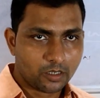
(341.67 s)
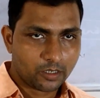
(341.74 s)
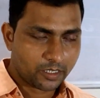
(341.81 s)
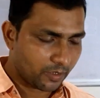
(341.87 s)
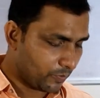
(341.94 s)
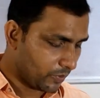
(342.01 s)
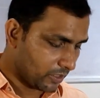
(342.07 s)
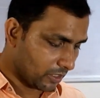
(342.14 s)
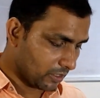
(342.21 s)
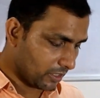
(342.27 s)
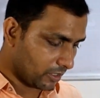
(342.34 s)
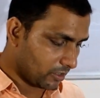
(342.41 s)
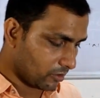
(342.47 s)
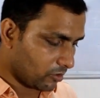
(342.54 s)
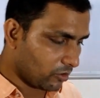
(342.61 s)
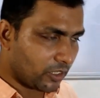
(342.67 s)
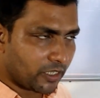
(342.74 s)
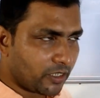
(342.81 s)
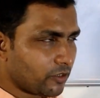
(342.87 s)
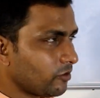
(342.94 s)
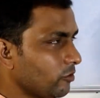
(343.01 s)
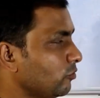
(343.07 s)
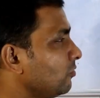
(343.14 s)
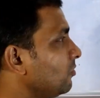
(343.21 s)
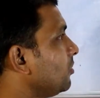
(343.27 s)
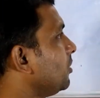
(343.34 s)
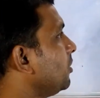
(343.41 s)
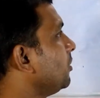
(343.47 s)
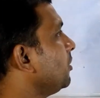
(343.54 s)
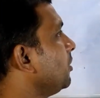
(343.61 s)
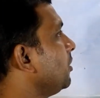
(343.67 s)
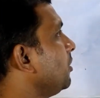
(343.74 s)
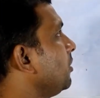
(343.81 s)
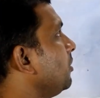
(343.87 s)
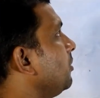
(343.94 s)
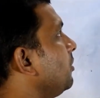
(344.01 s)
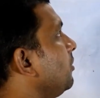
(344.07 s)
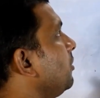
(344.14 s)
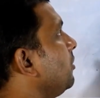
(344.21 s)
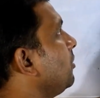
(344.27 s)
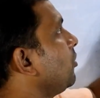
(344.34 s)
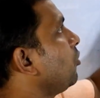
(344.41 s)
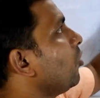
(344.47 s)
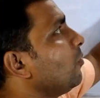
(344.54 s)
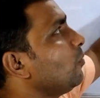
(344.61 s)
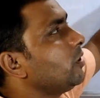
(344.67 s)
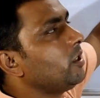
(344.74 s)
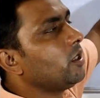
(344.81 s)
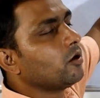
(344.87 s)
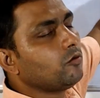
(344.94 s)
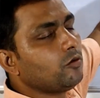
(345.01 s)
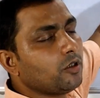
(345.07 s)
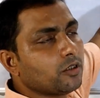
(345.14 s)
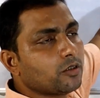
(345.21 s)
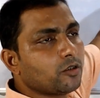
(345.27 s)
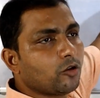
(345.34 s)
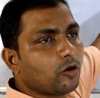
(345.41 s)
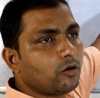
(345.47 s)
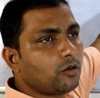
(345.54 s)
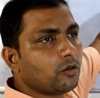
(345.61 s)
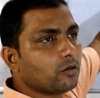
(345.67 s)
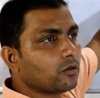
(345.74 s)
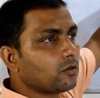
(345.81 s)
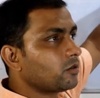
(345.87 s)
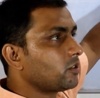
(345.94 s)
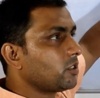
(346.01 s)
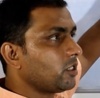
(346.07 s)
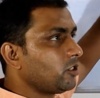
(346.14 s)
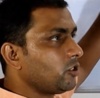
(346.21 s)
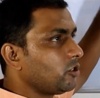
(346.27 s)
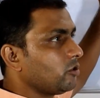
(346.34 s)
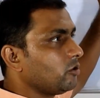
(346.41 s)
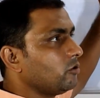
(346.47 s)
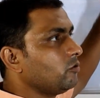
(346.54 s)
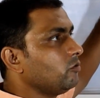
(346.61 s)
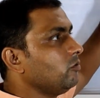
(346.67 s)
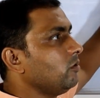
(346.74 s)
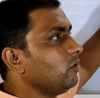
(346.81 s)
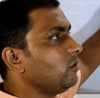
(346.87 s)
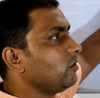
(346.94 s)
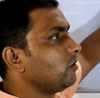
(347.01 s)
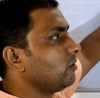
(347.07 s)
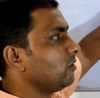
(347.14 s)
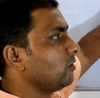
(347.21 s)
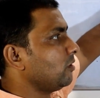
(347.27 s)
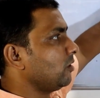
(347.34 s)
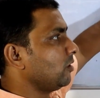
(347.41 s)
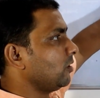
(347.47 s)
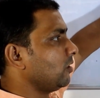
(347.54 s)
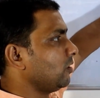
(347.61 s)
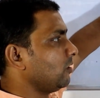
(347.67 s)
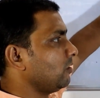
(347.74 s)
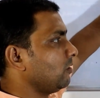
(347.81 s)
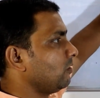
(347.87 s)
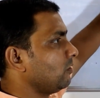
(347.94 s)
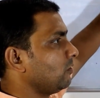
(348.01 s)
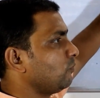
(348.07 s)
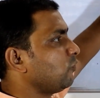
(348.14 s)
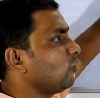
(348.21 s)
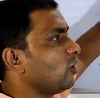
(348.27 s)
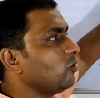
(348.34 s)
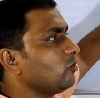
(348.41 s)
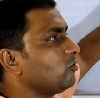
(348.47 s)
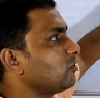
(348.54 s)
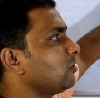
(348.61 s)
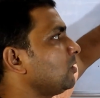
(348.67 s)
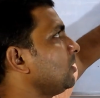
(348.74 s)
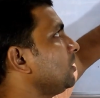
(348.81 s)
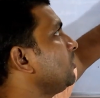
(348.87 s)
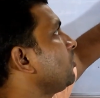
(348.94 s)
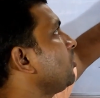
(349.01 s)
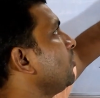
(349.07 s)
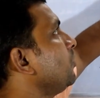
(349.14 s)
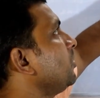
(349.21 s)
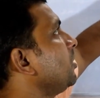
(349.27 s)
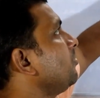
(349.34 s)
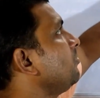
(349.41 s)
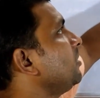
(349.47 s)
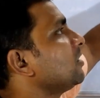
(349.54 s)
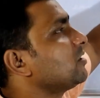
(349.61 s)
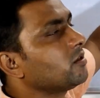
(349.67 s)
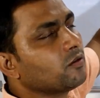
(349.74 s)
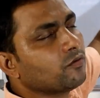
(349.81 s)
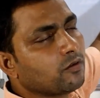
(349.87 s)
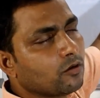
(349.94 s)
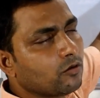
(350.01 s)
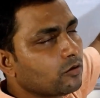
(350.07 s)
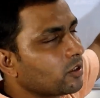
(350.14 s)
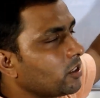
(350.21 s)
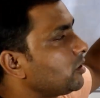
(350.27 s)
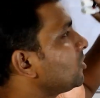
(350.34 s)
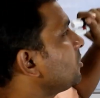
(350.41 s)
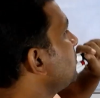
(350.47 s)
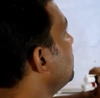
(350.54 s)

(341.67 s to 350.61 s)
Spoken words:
capital letter. So there is no common noun is not such rule followed. Common noun doesn't follow such